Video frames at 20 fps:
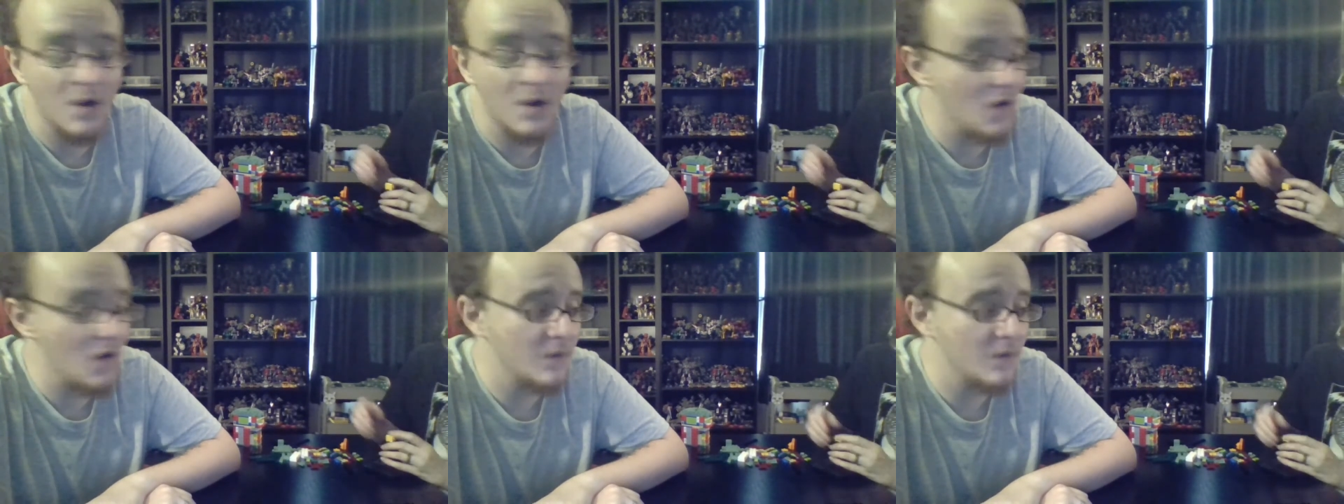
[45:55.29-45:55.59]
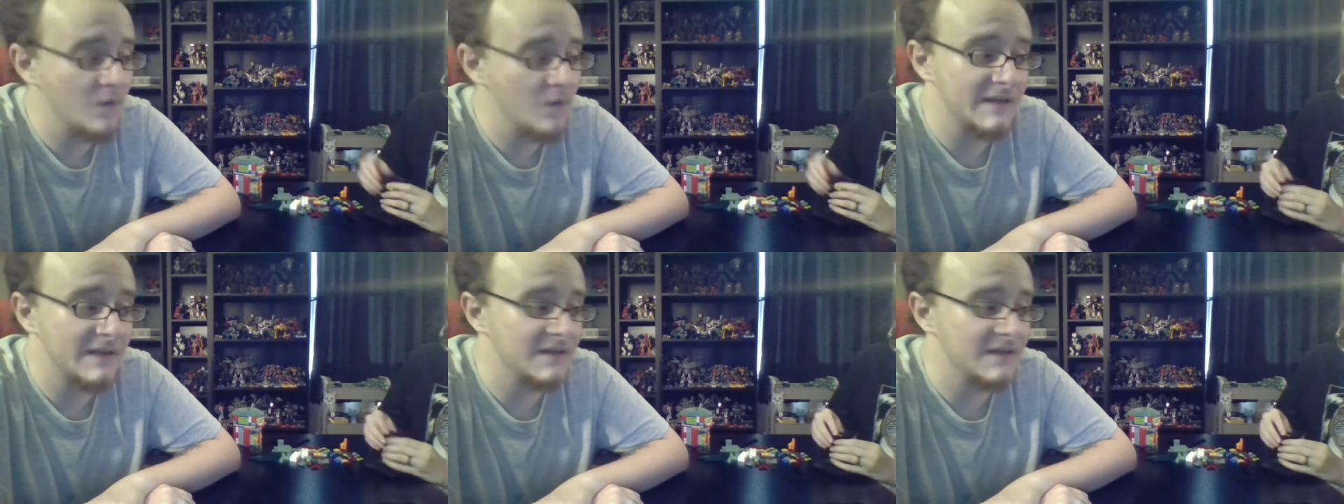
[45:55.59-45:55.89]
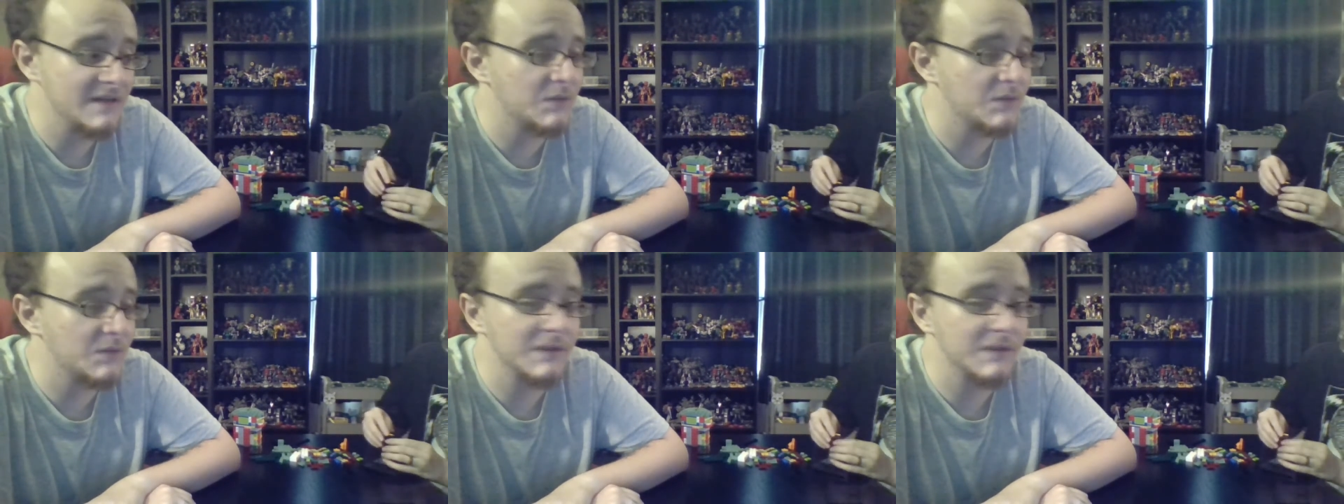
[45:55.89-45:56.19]
all we
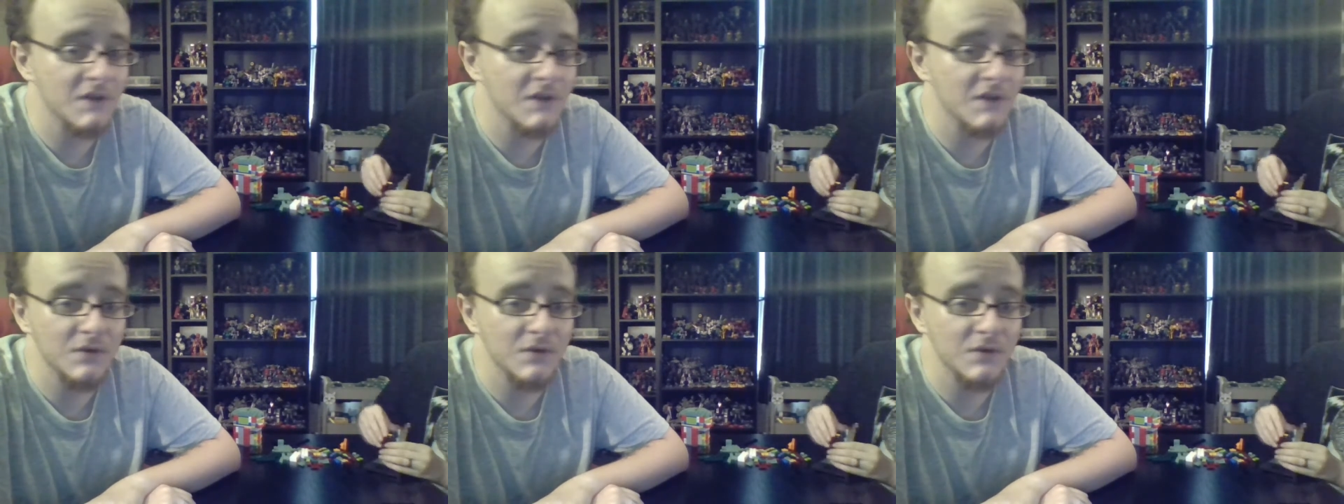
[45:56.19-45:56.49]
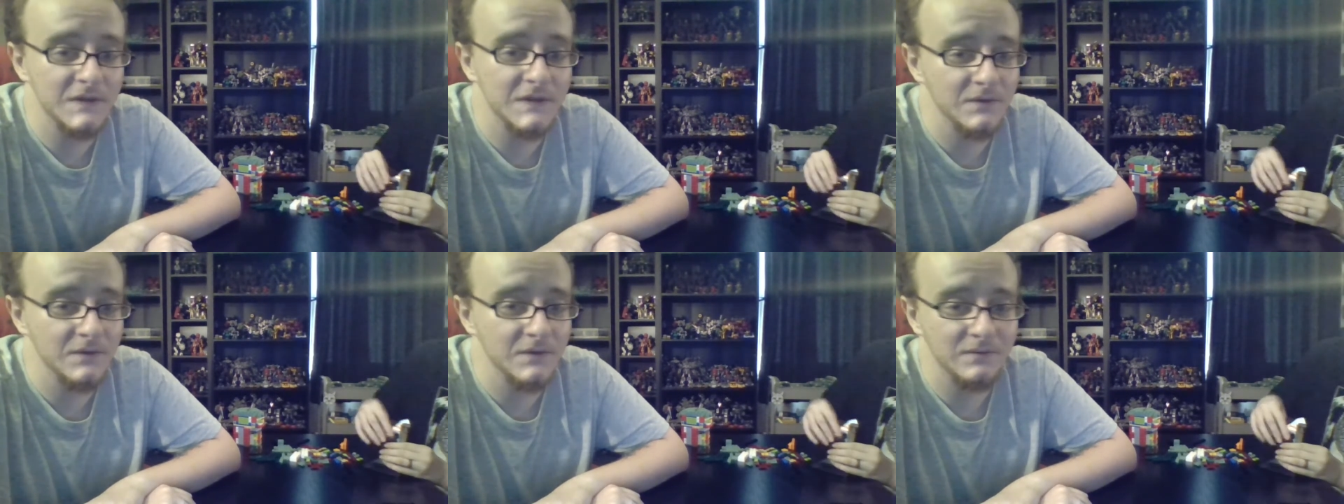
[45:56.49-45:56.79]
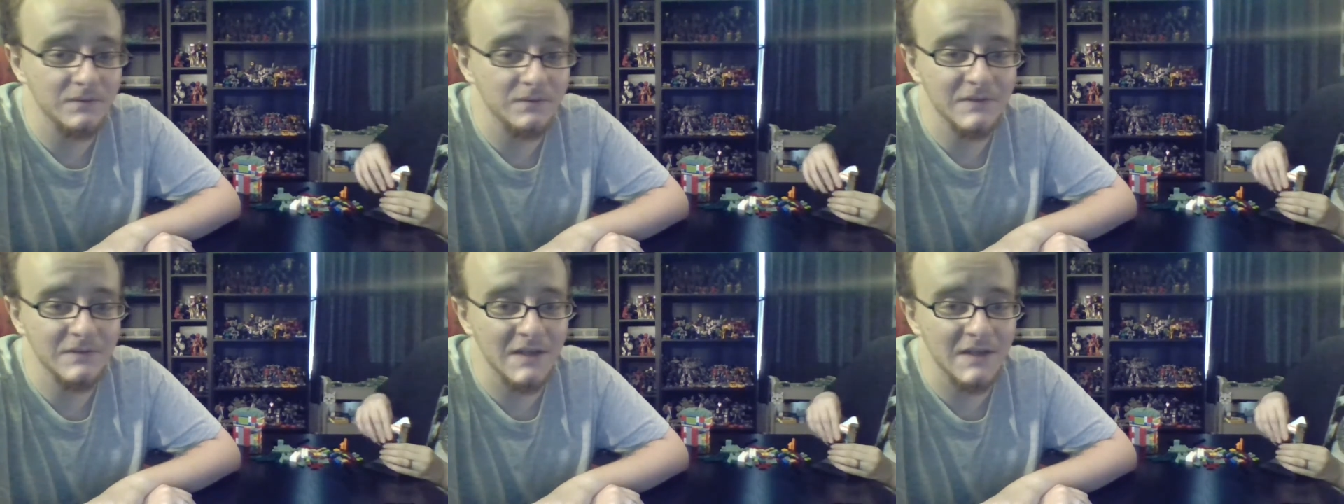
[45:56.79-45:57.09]
did was go
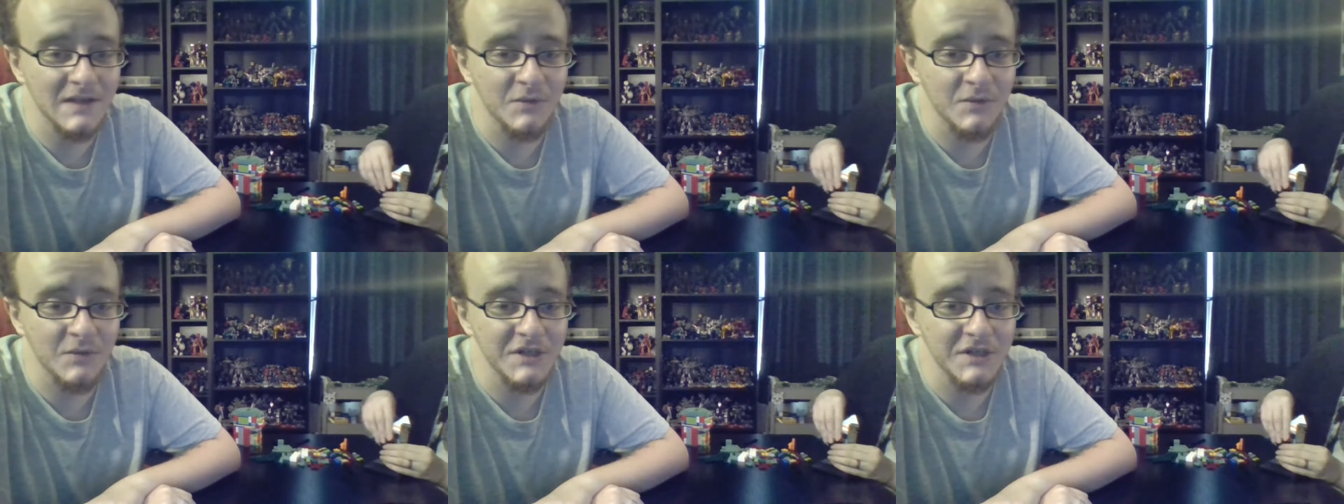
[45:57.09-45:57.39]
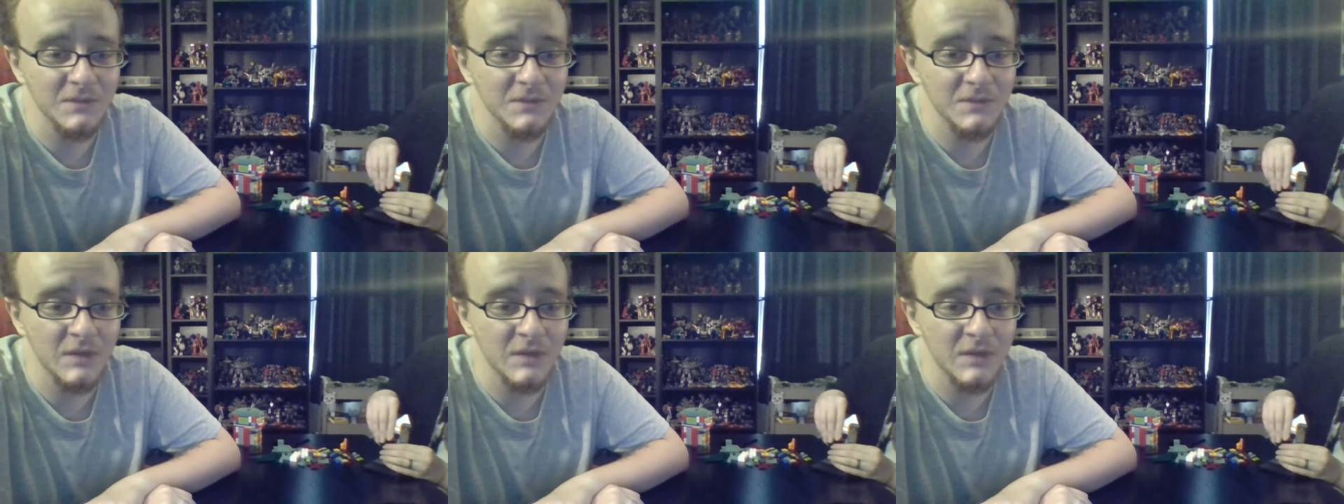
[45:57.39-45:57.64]
to Celebration.